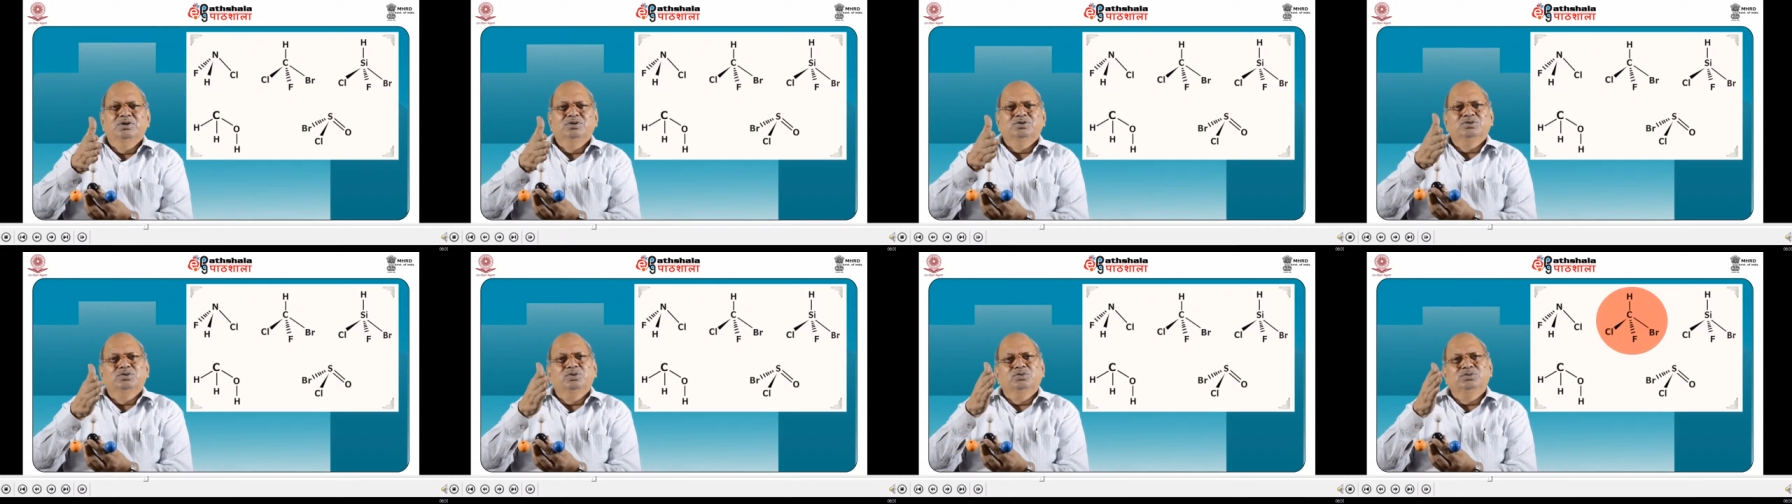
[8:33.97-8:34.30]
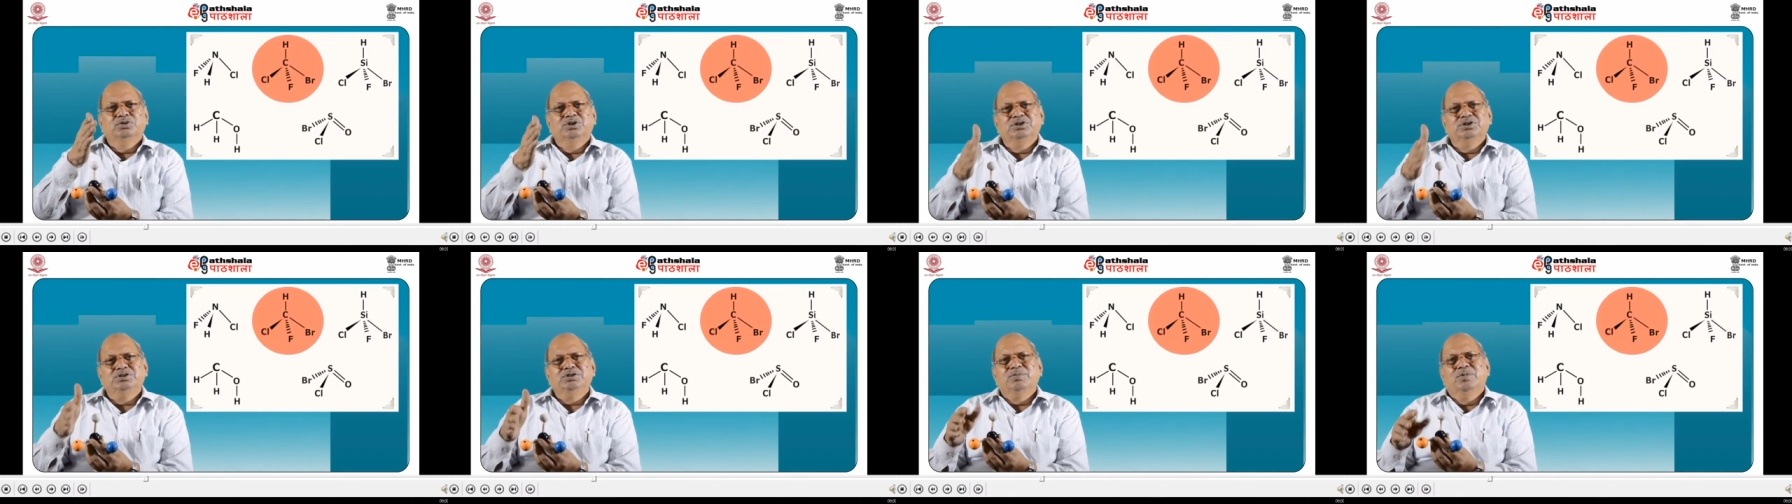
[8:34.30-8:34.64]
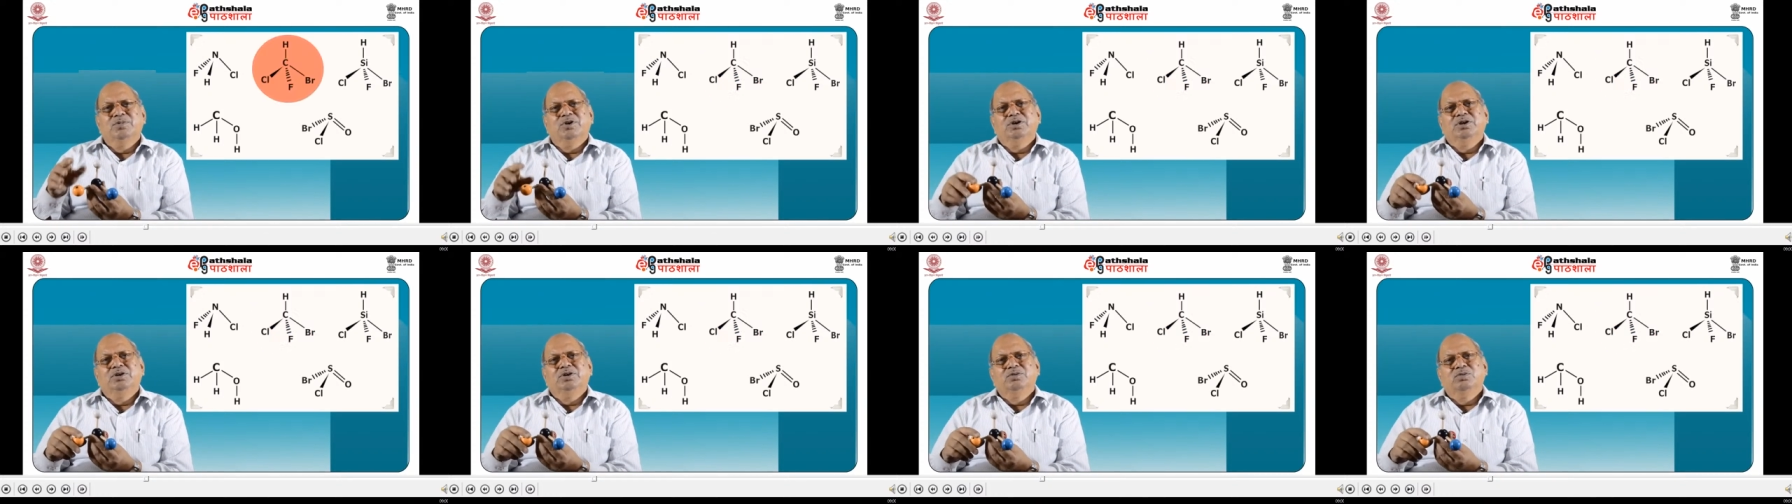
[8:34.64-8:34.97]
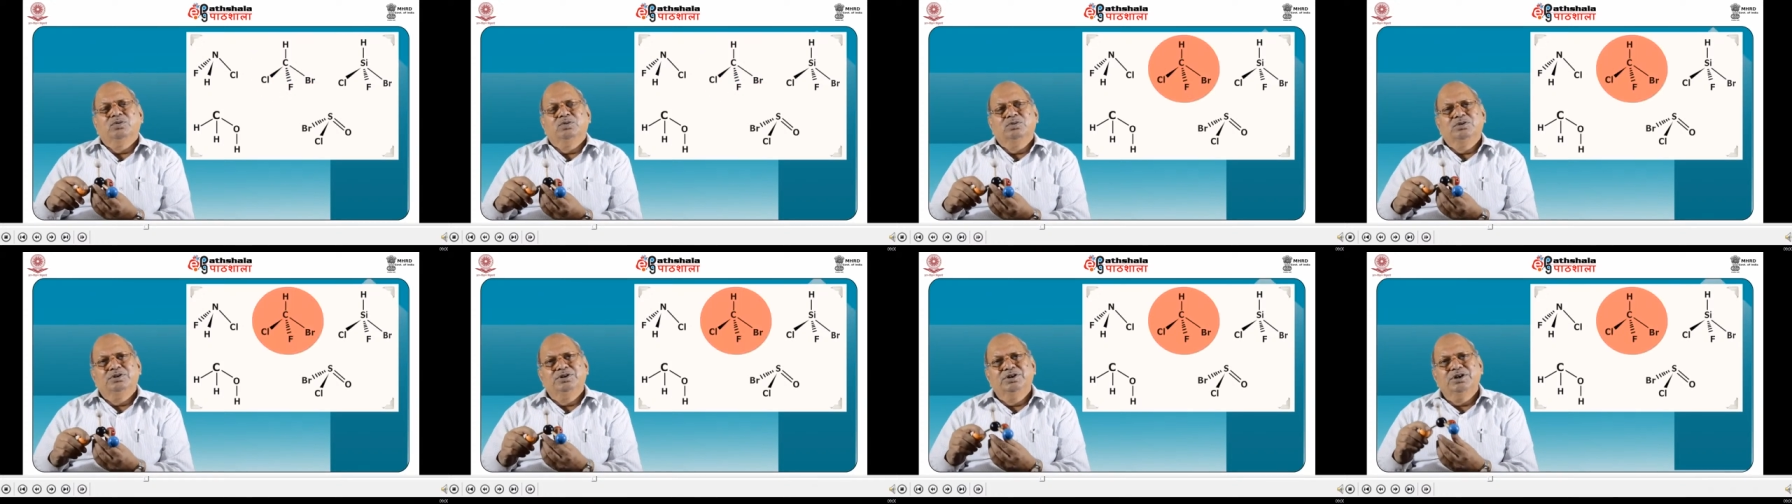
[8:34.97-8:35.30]
So this
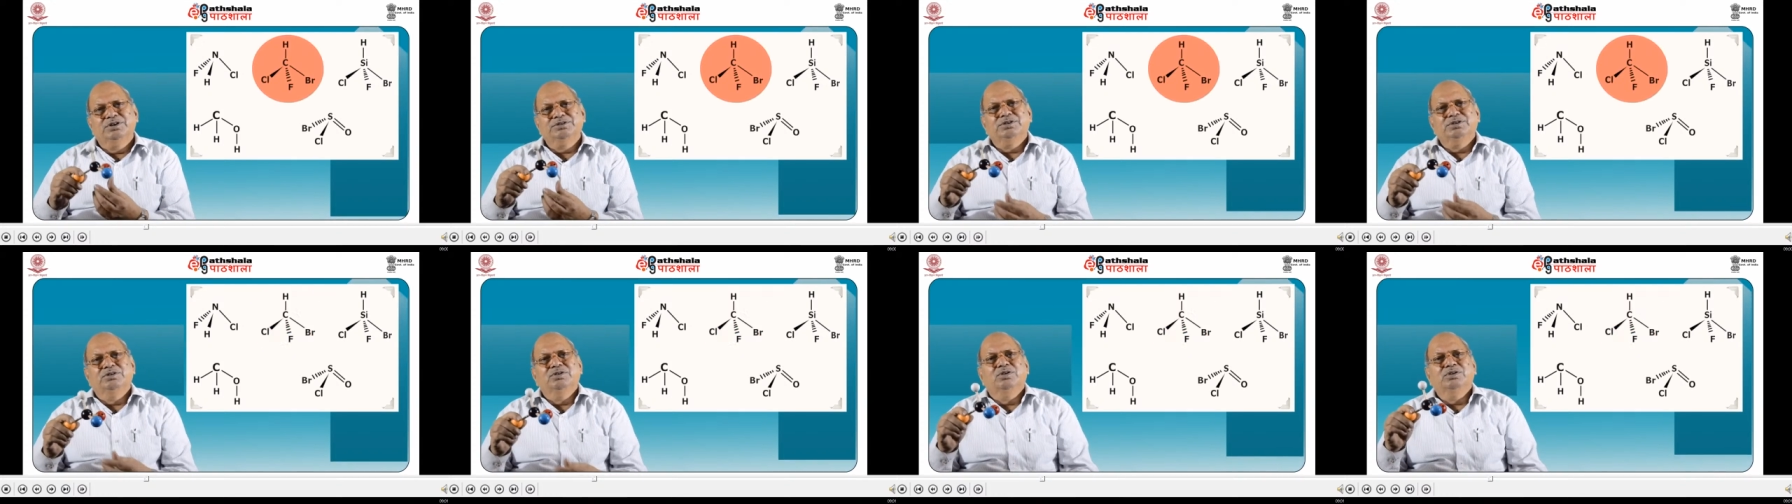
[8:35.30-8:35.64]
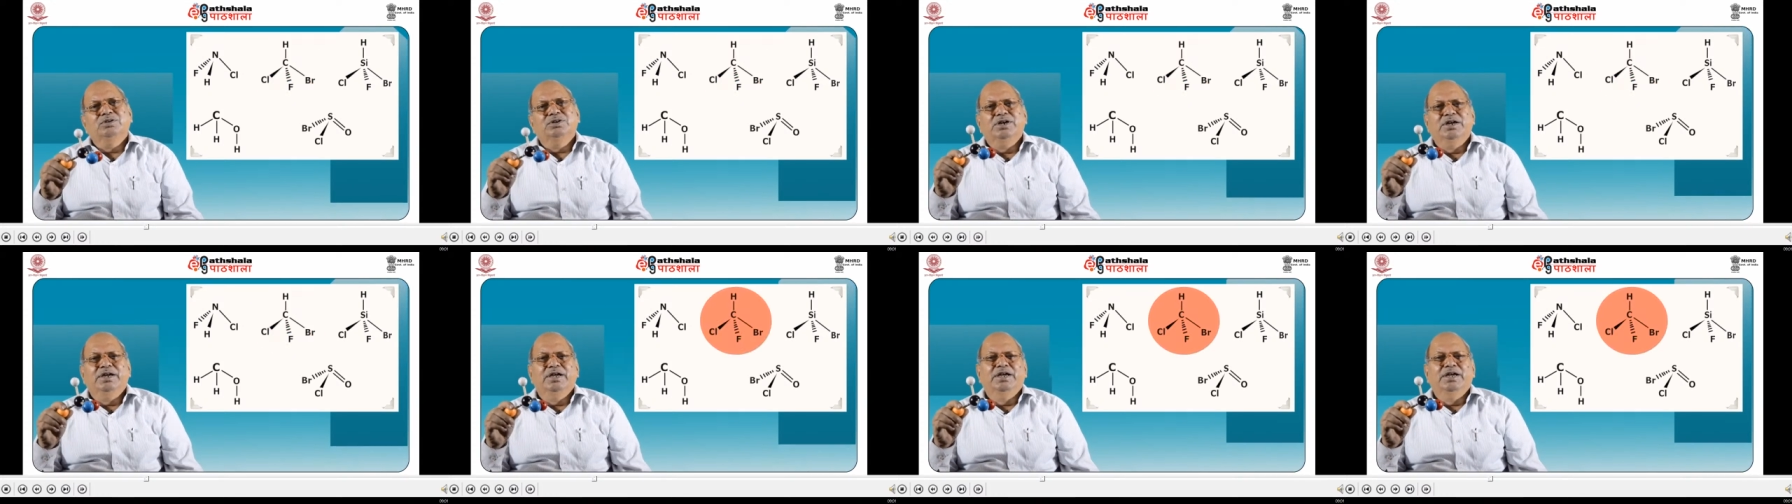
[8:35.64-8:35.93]
molecule does not